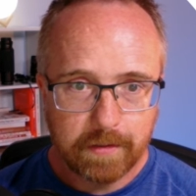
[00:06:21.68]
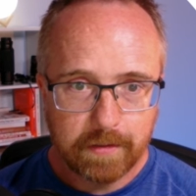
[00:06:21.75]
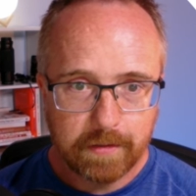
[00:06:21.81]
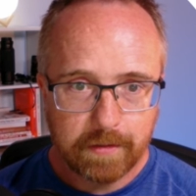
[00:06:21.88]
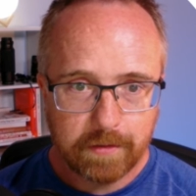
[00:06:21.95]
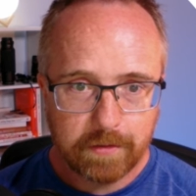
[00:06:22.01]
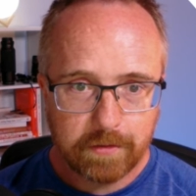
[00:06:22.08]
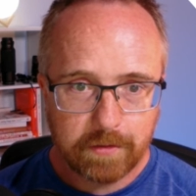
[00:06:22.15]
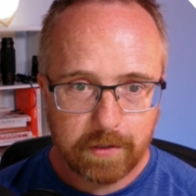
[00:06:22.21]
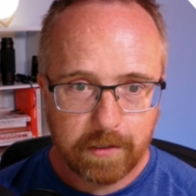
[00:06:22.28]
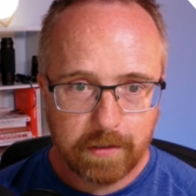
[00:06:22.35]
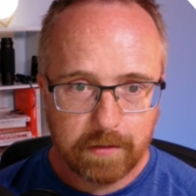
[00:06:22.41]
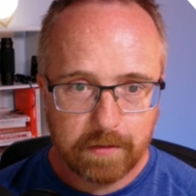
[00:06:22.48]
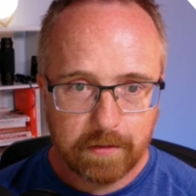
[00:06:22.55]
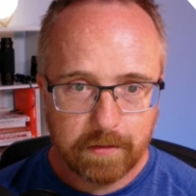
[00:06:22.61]
Let's try it.
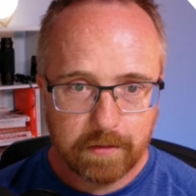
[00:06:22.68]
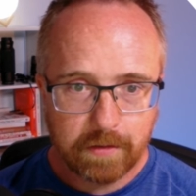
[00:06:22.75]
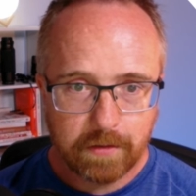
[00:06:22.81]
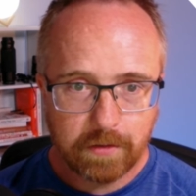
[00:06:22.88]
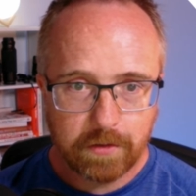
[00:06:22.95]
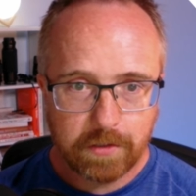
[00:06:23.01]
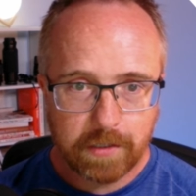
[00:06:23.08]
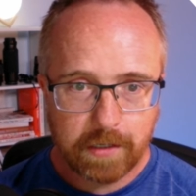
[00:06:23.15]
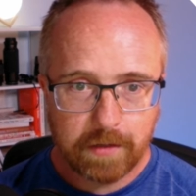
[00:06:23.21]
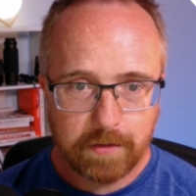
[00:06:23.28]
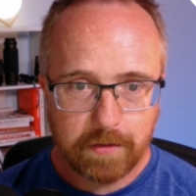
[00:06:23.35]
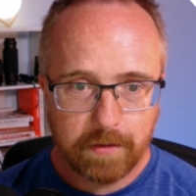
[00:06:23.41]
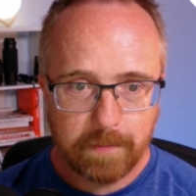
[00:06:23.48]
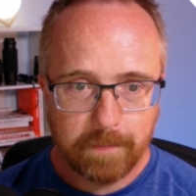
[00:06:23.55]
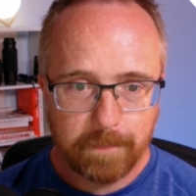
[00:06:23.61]
Go to our child
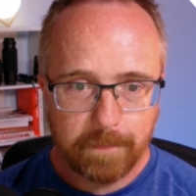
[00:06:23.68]
theme